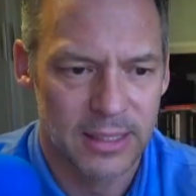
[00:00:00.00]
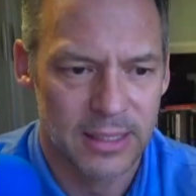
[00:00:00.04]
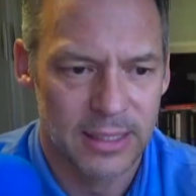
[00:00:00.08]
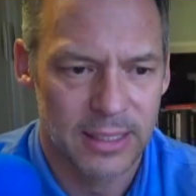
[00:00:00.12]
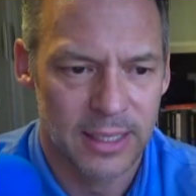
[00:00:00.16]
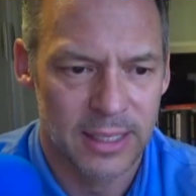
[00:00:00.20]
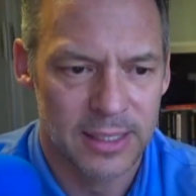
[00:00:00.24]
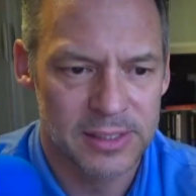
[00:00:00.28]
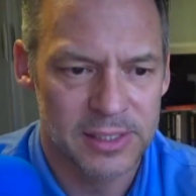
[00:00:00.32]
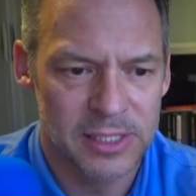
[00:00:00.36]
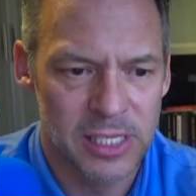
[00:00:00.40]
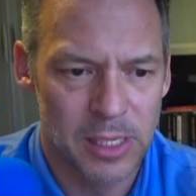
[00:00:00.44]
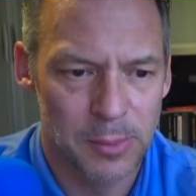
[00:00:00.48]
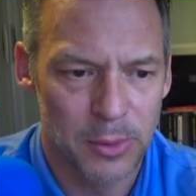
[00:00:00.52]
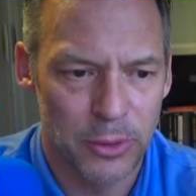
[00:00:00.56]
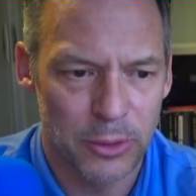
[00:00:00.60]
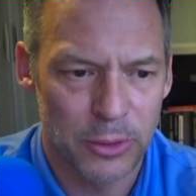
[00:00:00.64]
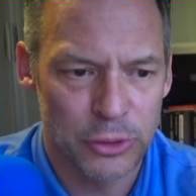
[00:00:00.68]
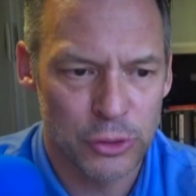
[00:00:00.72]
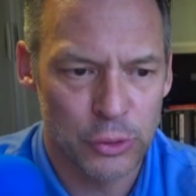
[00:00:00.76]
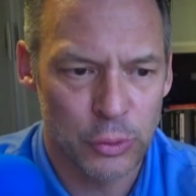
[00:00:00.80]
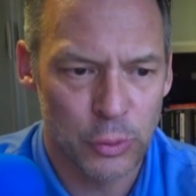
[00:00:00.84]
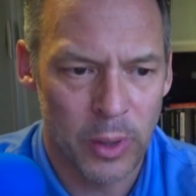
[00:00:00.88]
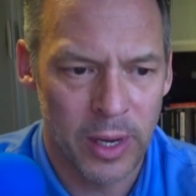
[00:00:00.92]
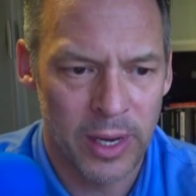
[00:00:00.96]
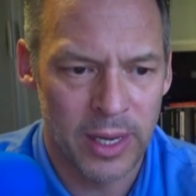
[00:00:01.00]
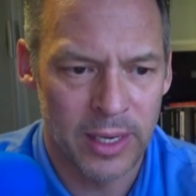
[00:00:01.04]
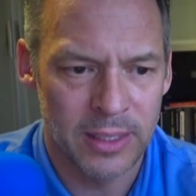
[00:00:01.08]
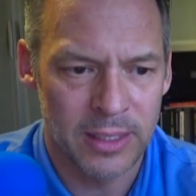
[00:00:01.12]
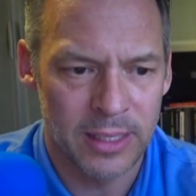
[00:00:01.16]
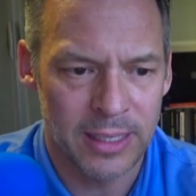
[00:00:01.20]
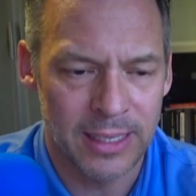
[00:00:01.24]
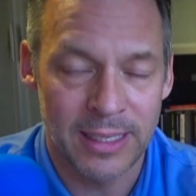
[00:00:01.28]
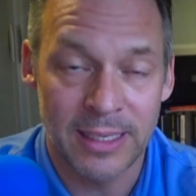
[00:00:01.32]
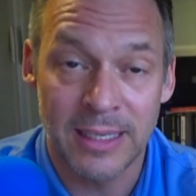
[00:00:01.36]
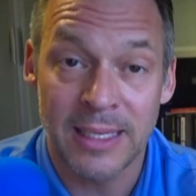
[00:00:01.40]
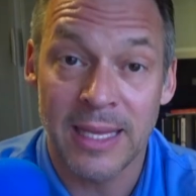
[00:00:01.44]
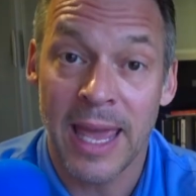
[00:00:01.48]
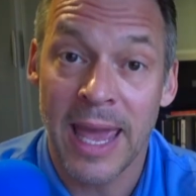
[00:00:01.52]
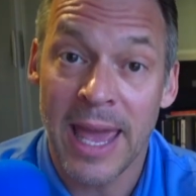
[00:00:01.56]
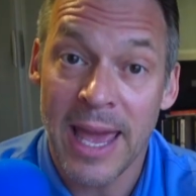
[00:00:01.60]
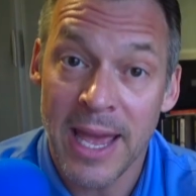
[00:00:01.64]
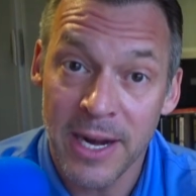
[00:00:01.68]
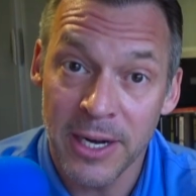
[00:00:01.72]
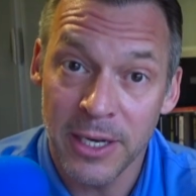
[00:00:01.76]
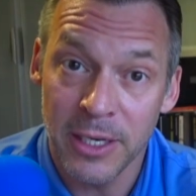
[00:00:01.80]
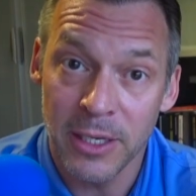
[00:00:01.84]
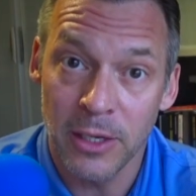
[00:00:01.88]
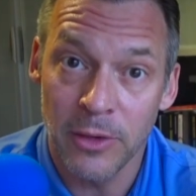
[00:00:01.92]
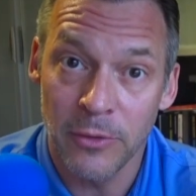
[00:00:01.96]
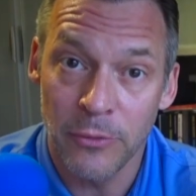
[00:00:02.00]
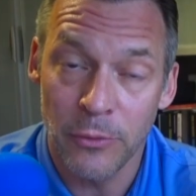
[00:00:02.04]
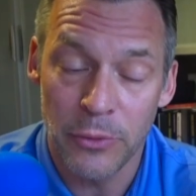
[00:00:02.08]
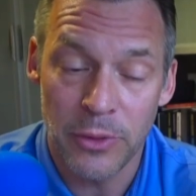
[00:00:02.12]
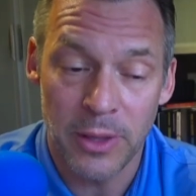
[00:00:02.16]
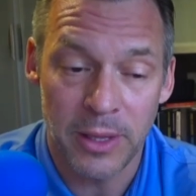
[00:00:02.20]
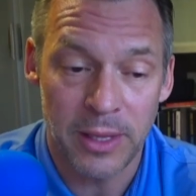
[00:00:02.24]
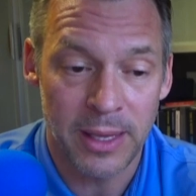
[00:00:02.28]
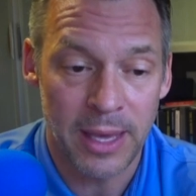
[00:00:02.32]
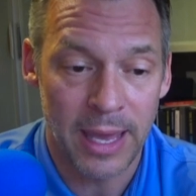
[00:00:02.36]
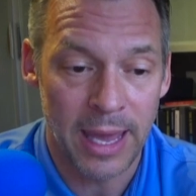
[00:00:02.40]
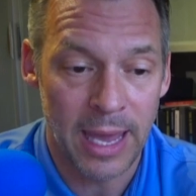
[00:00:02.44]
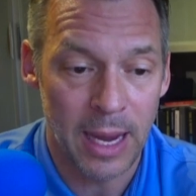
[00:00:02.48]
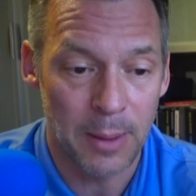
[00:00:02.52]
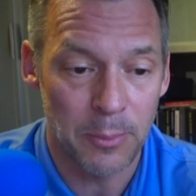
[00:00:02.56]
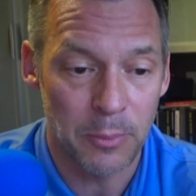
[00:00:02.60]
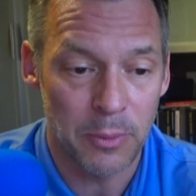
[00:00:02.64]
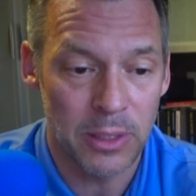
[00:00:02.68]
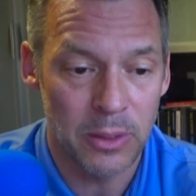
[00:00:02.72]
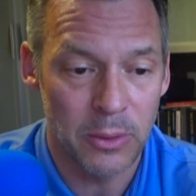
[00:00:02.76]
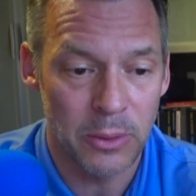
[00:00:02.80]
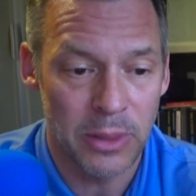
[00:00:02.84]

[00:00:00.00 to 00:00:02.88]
A similar trend in Canada for the Camry, where